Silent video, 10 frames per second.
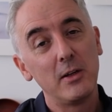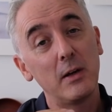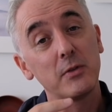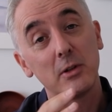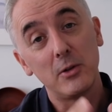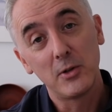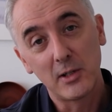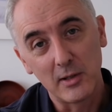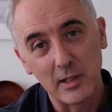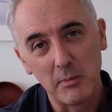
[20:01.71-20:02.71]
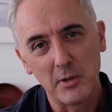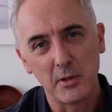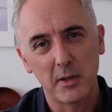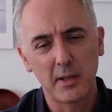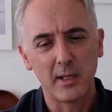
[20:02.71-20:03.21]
You have to look at the images and